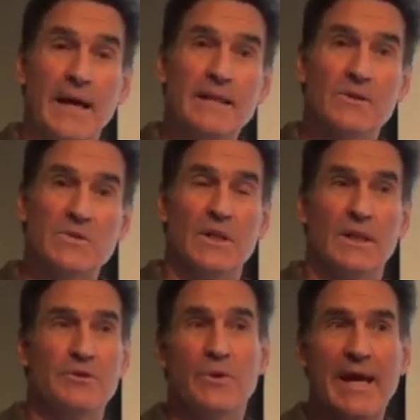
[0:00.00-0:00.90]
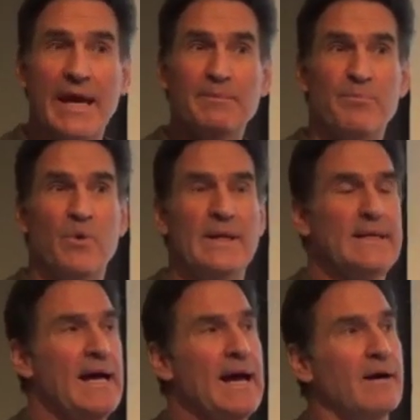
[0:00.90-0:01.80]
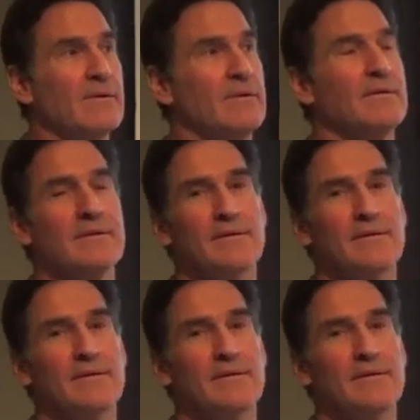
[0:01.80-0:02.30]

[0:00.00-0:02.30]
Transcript: And there's a, you can't print out